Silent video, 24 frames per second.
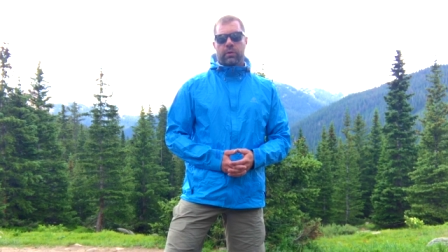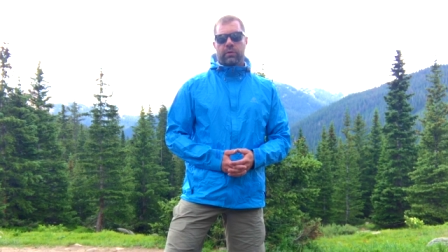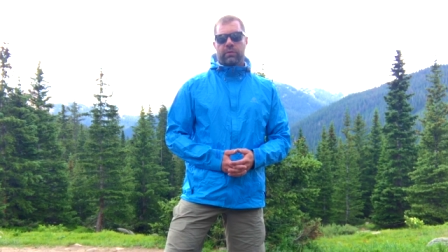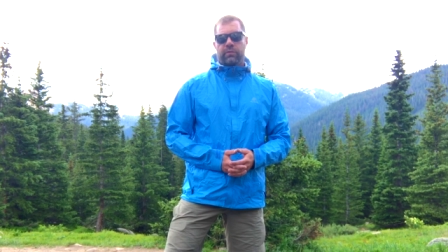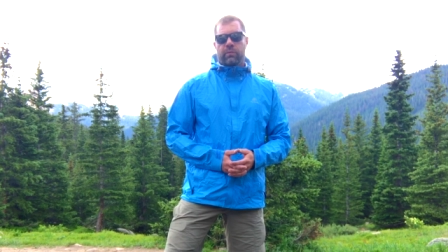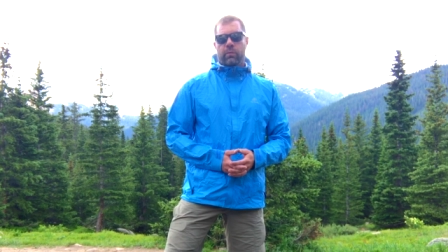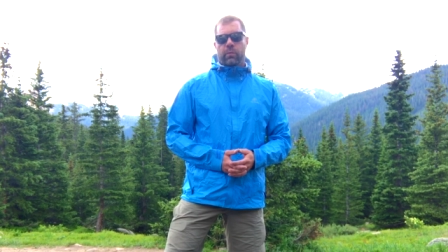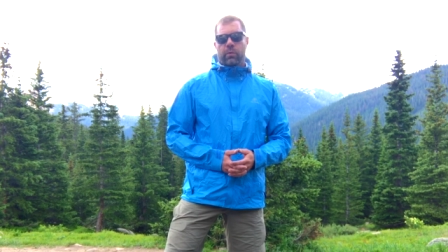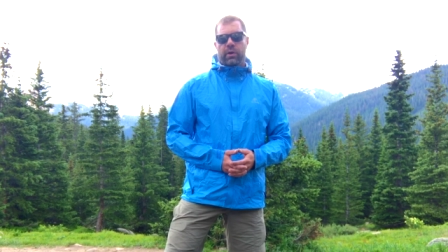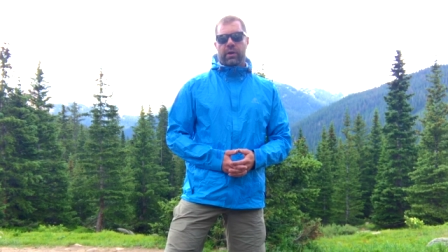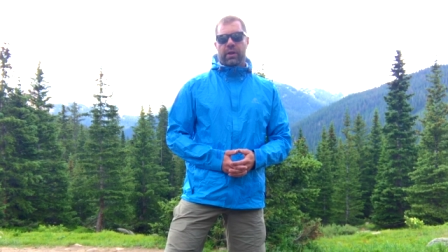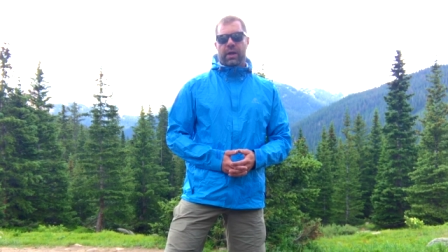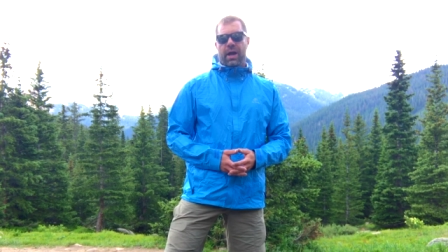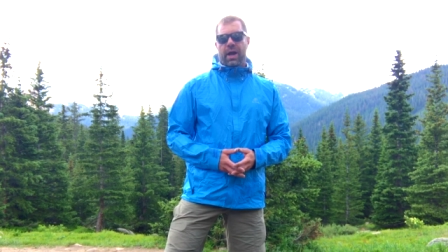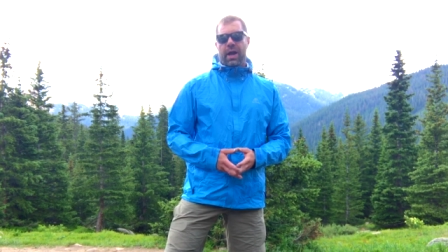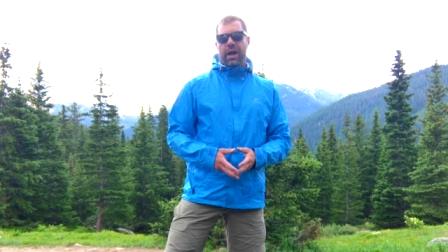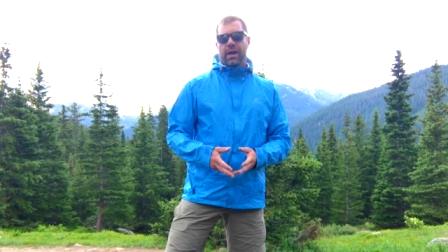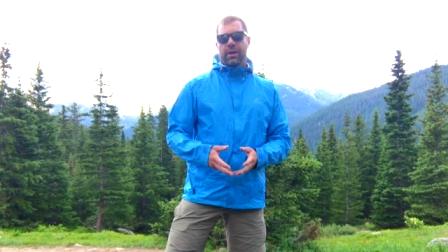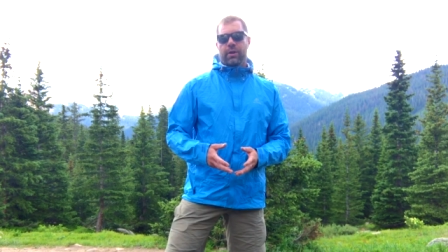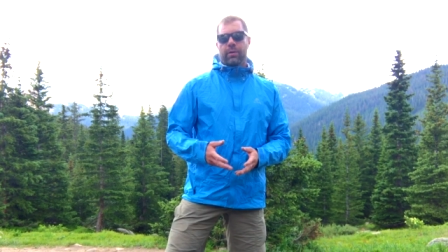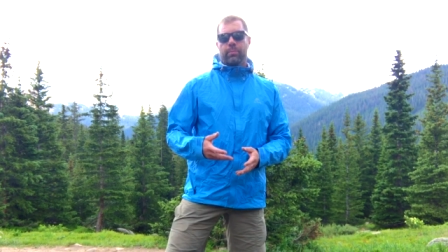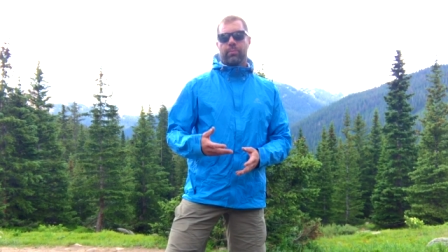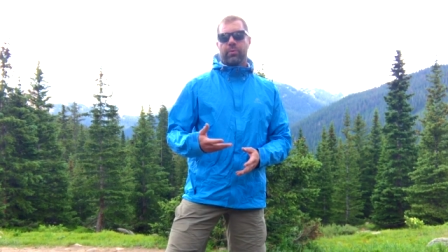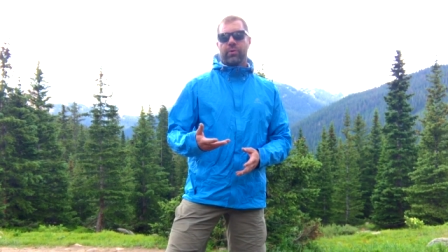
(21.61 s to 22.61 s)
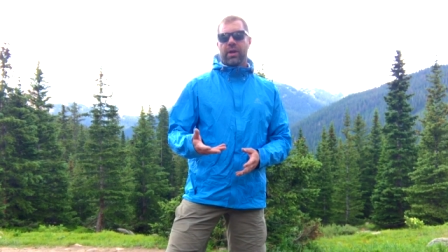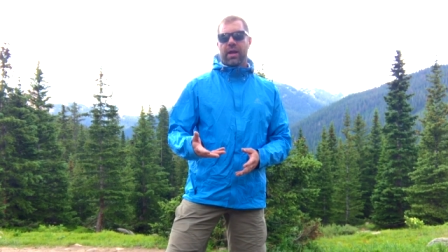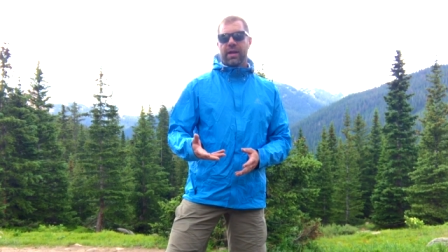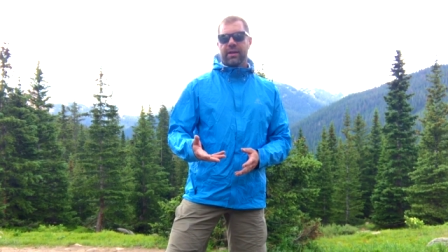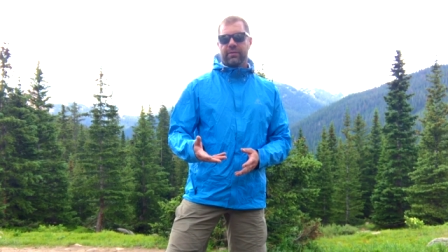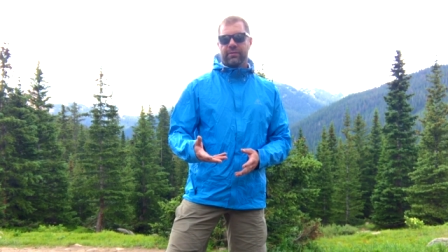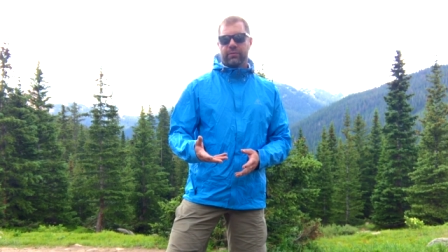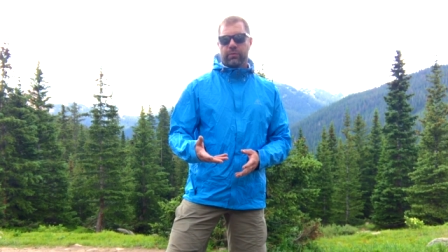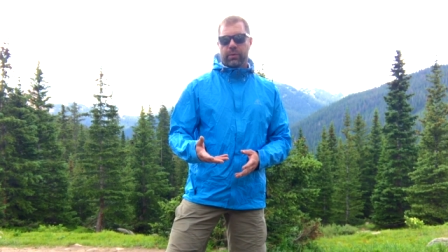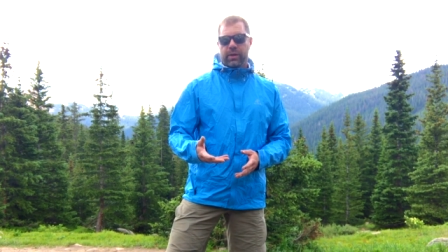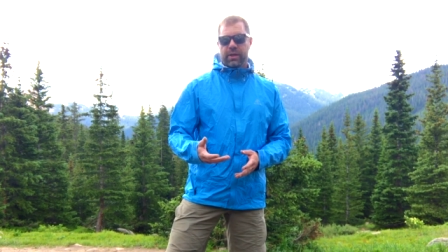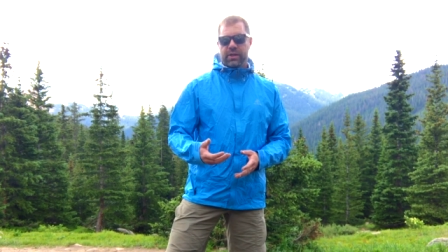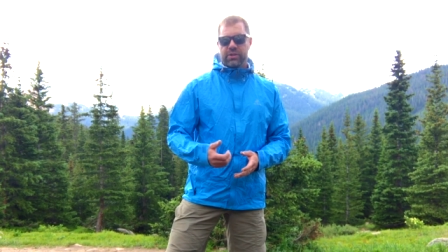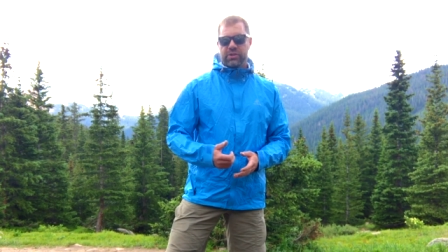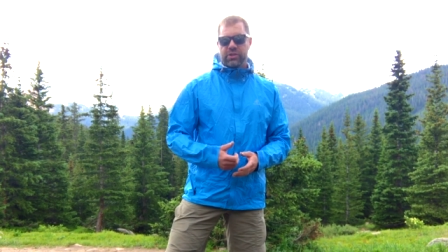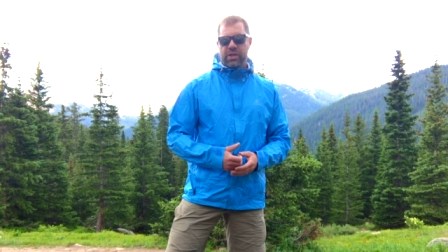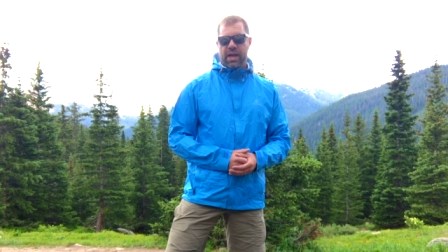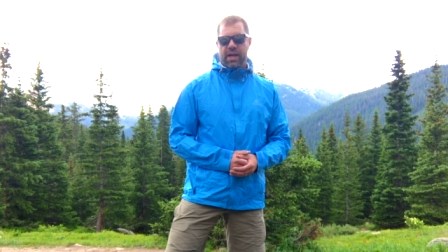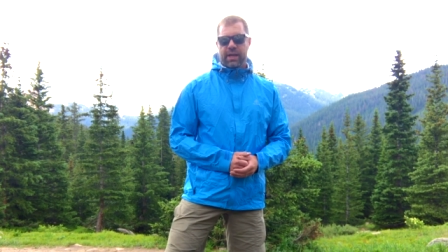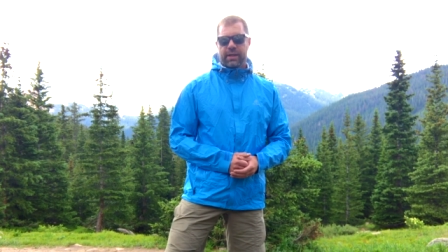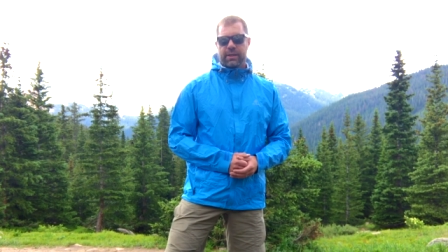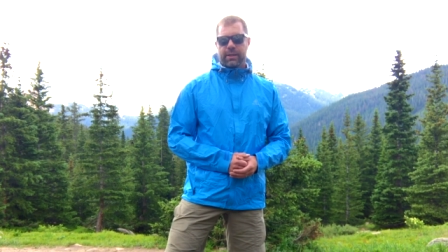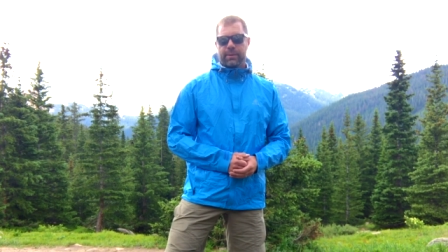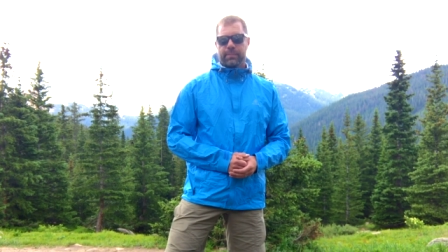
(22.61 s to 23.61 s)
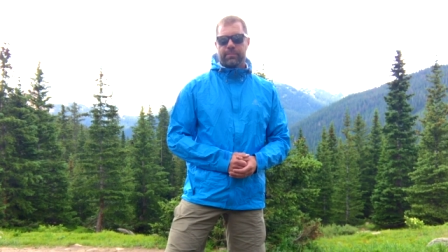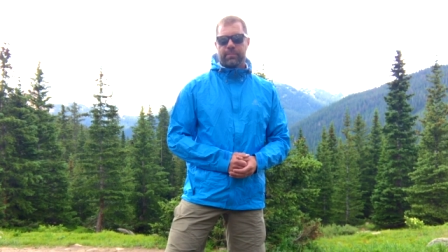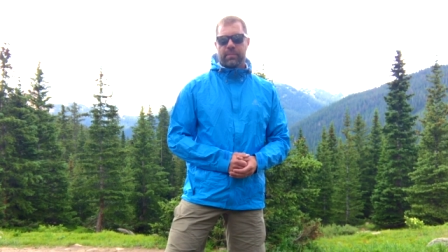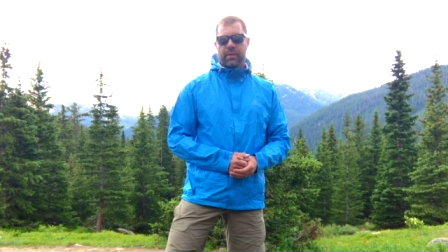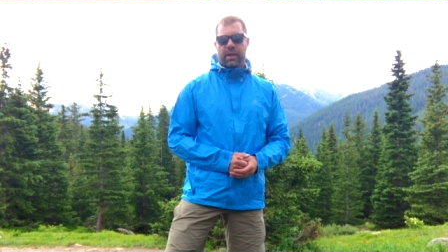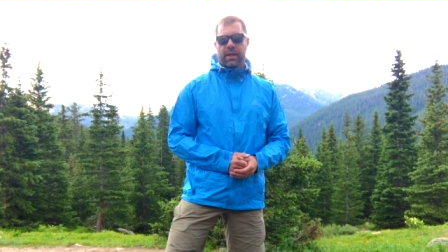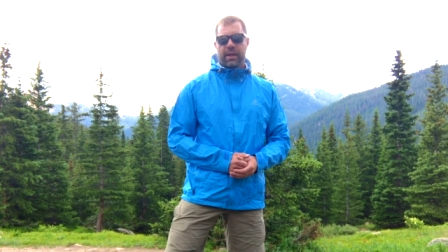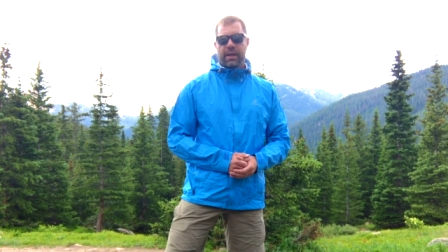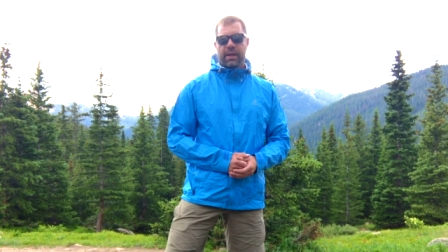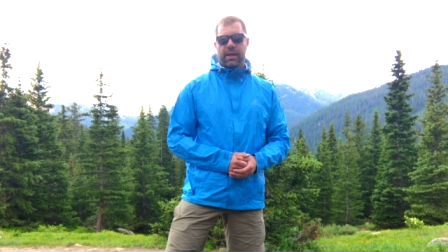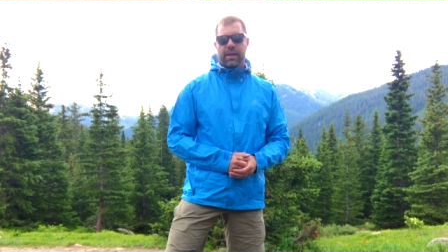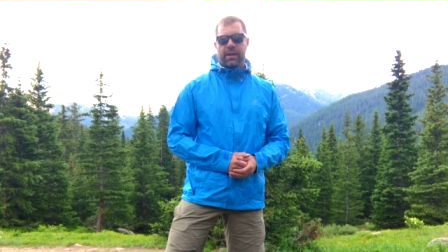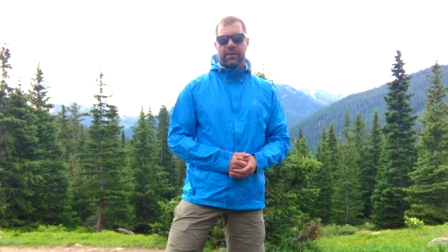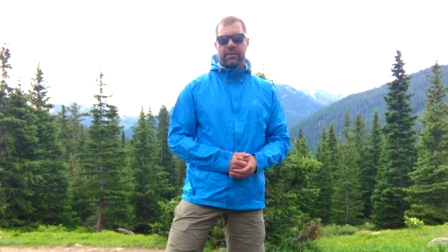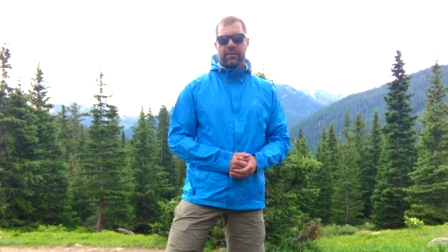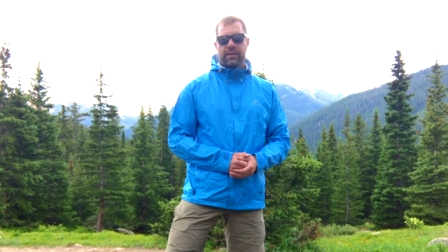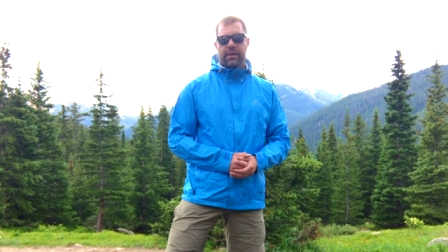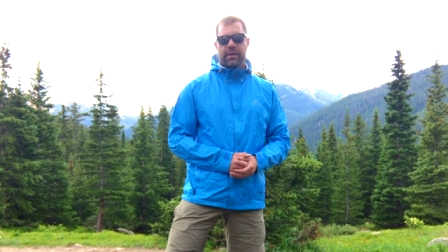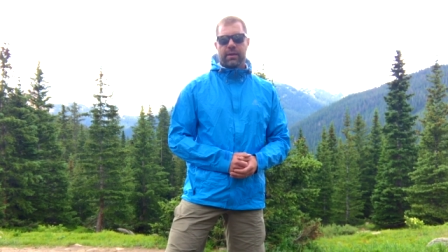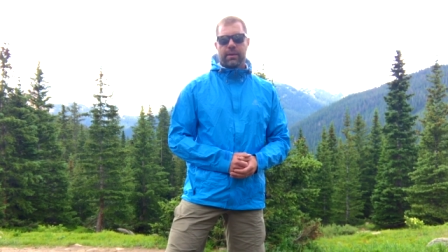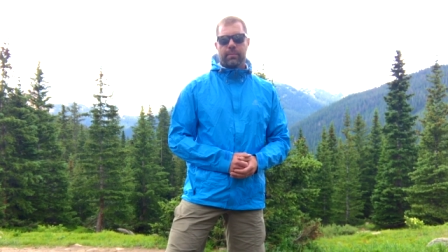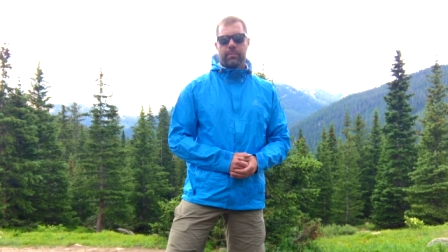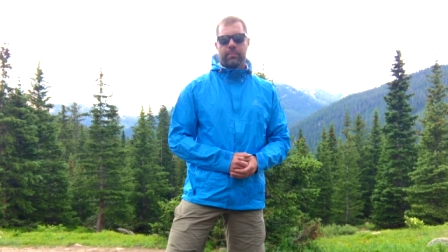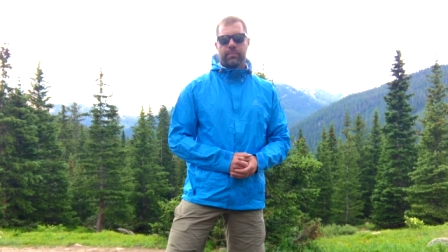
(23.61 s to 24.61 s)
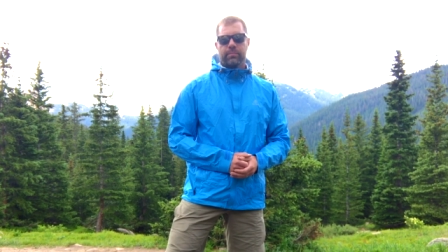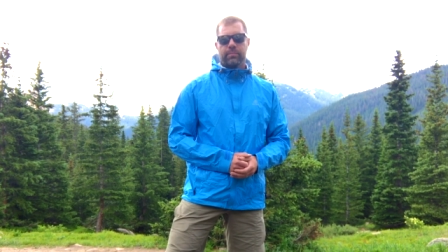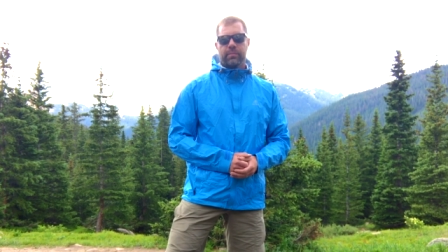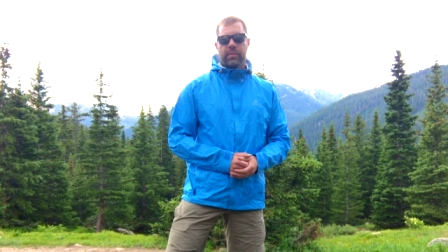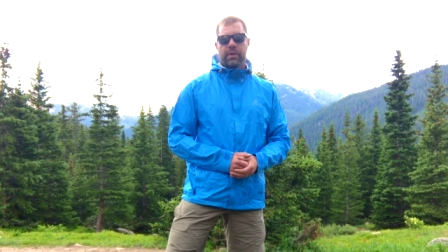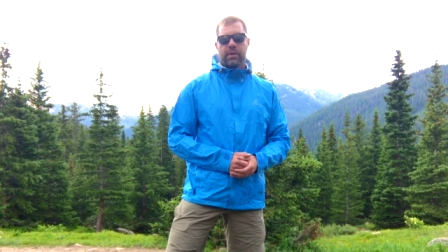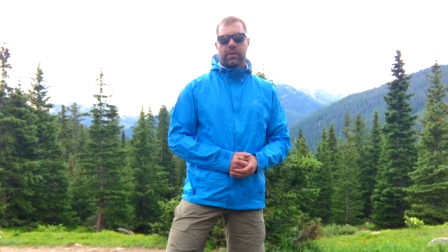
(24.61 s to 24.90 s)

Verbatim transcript: look for in a higher-priced rain jacket, and um,